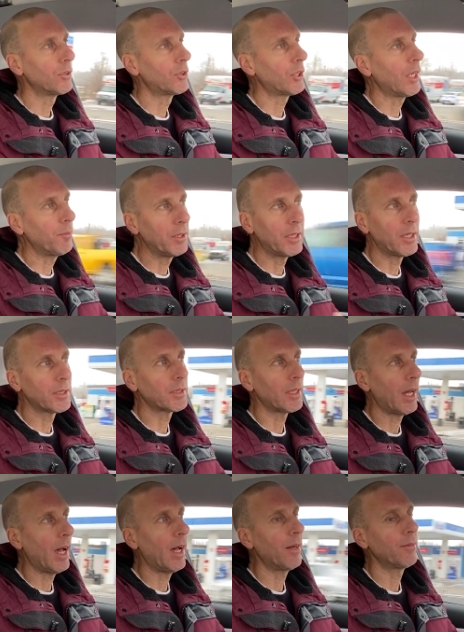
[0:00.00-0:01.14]
Jamie doesn't
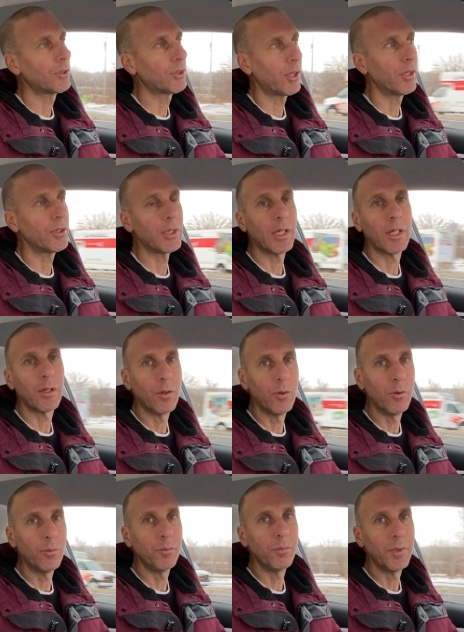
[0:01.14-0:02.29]
have charging at
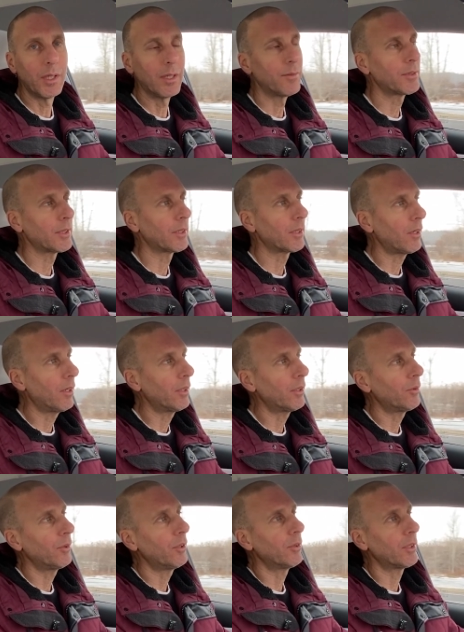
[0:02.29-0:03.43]
home. He lives in a condo
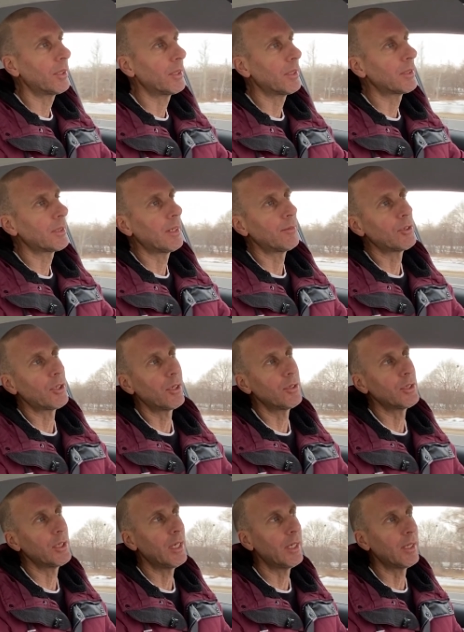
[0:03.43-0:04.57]
unit that doesn't have
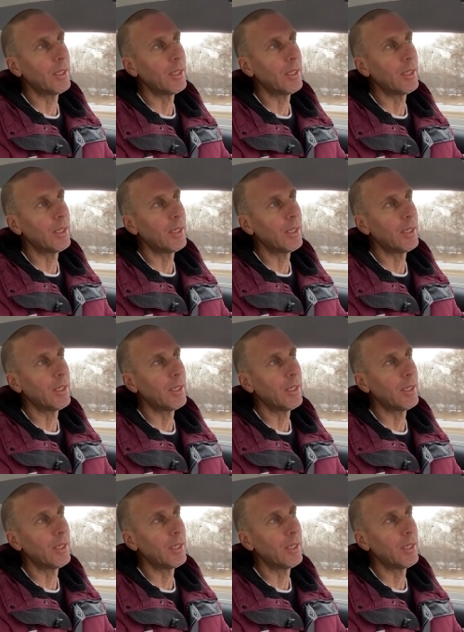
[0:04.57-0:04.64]
charging yet.